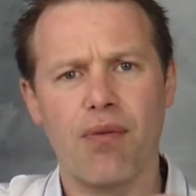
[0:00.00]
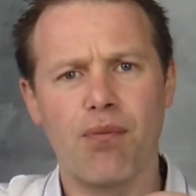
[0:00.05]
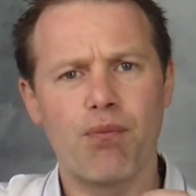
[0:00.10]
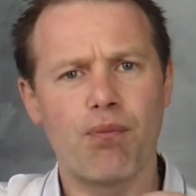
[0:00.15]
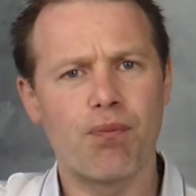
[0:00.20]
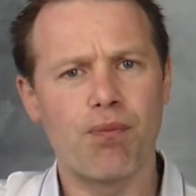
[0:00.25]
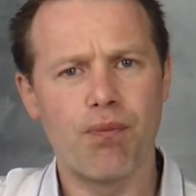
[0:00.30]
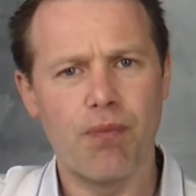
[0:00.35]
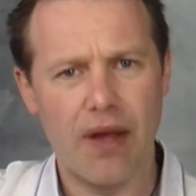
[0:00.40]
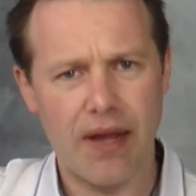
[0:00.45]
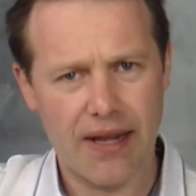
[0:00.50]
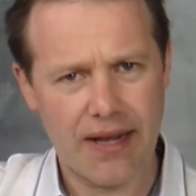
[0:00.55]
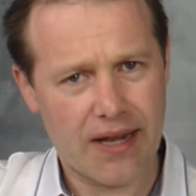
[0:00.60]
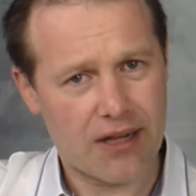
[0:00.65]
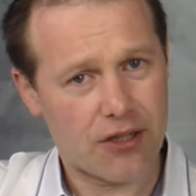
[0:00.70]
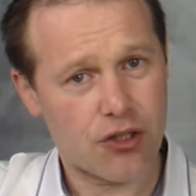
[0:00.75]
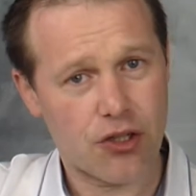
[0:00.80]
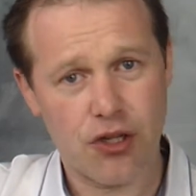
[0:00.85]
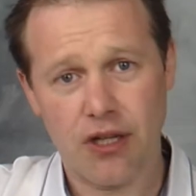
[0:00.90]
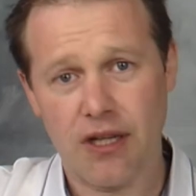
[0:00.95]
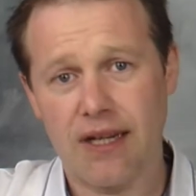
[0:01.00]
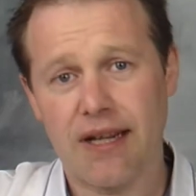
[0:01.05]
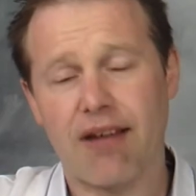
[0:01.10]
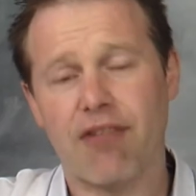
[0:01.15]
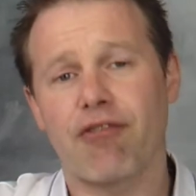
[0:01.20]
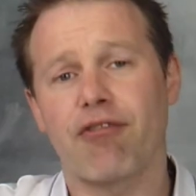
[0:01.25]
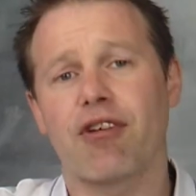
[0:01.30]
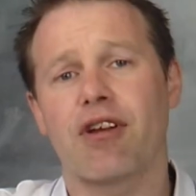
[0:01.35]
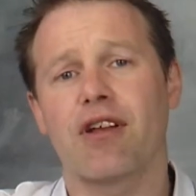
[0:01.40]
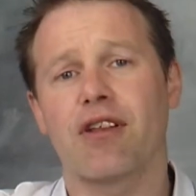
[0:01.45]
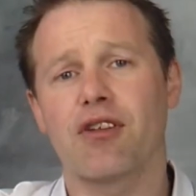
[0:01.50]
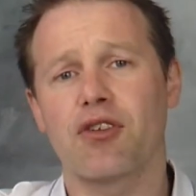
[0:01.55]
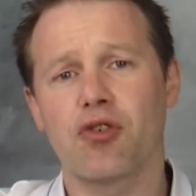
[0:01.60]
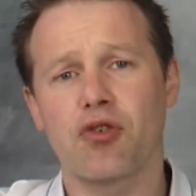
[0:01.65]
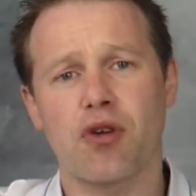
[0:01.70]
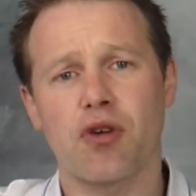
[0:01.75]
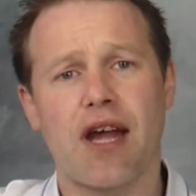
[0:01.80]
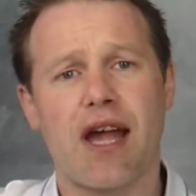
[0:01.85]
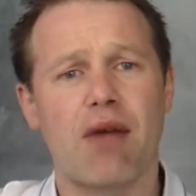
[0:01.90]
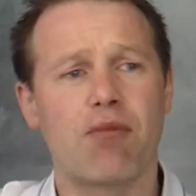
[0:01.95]
And certainly in
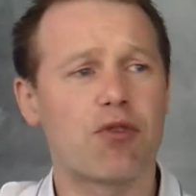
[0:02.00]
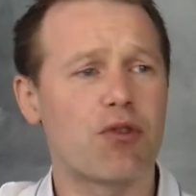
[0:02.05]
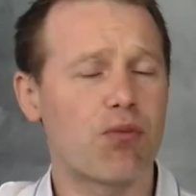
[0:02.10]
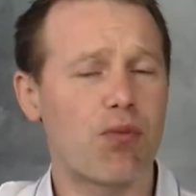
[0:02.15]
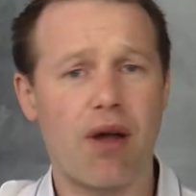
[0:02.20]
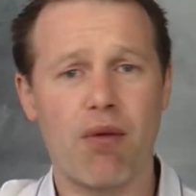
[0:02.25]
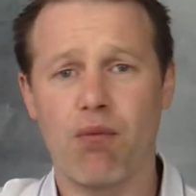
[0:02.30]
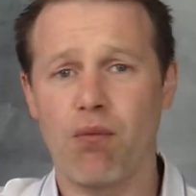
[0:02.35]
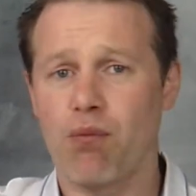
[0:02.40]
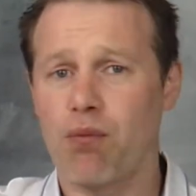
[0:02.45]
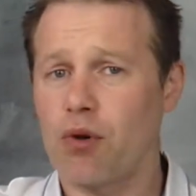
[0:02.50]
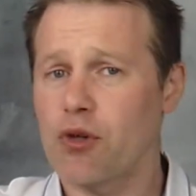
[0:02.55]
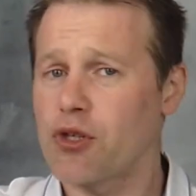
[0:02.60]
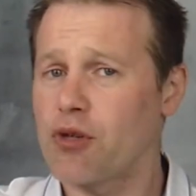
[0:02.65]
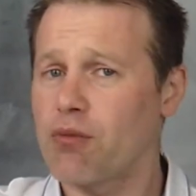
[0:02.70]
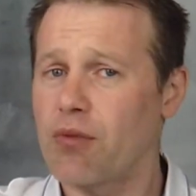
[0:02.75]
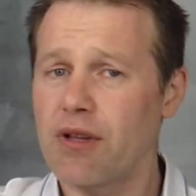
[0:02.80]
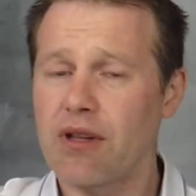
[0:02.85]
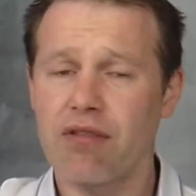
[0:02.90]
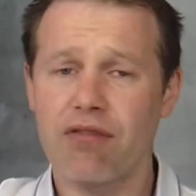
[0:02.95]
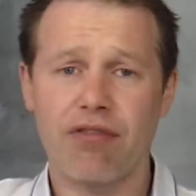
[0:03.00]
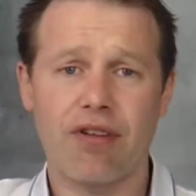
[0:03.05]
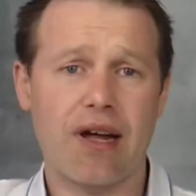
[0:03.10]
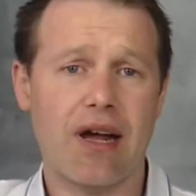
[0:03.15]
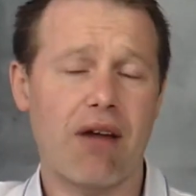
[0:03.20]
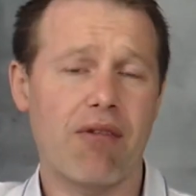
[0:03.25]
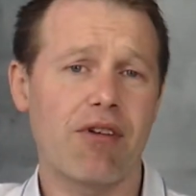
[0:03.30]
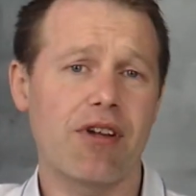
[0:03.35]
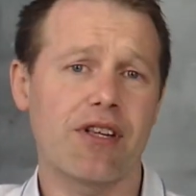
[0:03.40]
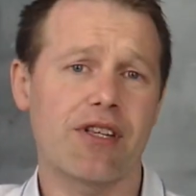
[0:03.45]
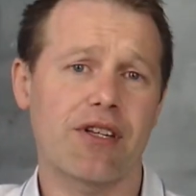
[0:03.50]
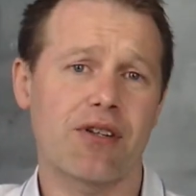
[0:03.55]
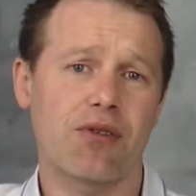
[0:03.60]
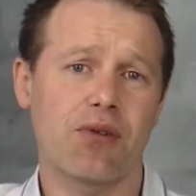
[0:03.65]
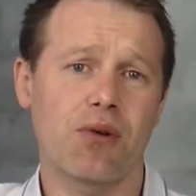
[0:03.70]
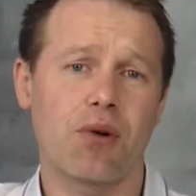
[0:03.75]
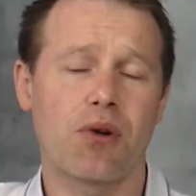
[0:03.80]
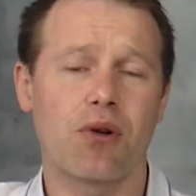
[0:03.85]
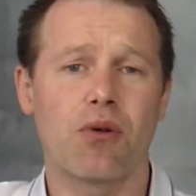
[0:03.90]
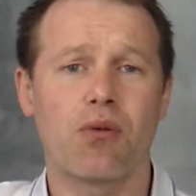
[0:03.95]
Africa, the tribes and possibly the Far
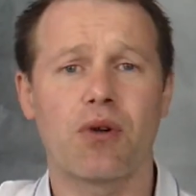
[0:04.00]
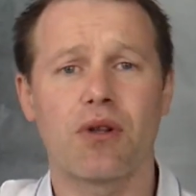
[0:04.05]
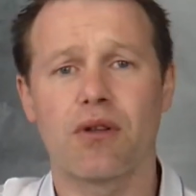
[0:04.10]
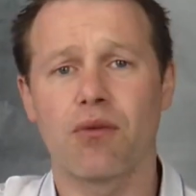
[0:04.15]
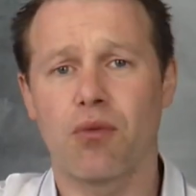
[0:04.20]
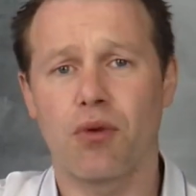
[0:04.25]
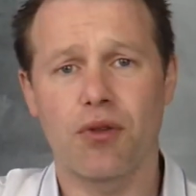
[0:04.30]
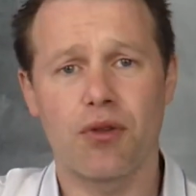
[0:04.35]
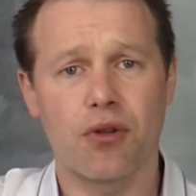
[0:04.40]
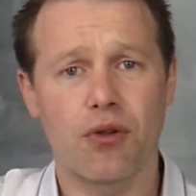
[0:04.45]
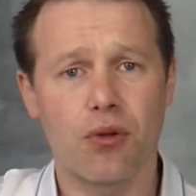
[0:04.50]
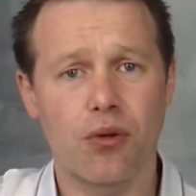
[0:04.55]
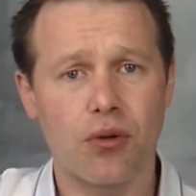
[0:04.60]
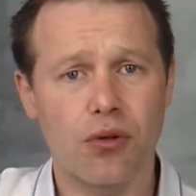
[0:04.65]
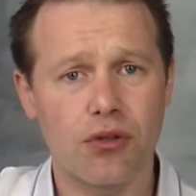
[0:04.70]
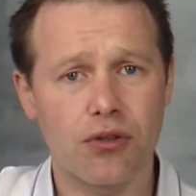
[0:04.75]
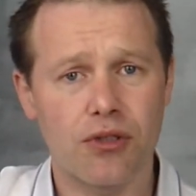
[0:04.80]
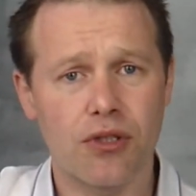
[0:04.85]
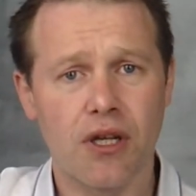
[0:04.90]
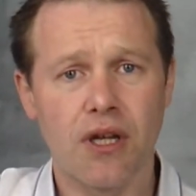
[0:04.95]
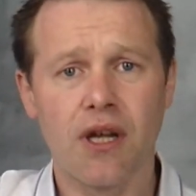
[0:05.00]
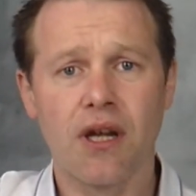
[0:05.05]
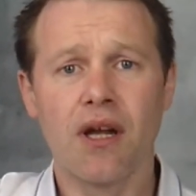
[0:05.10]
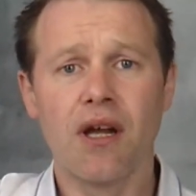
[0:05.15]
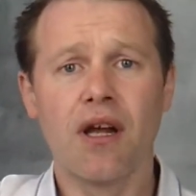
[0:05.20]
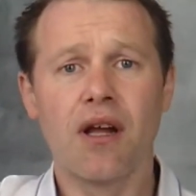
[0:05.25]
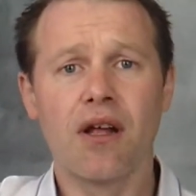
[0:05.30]
East, I don't know what the locals,